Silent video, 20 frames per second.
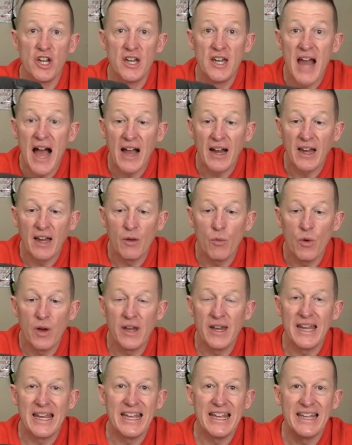you not get
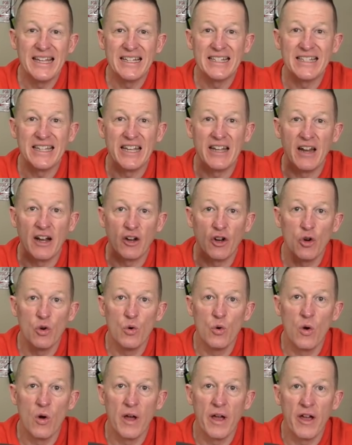one? Is it a
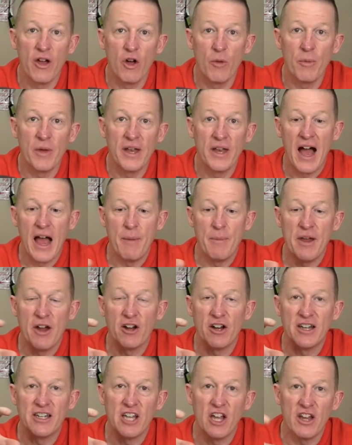cool helmet? I'm
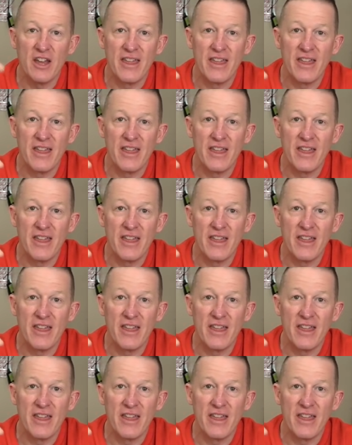here to tell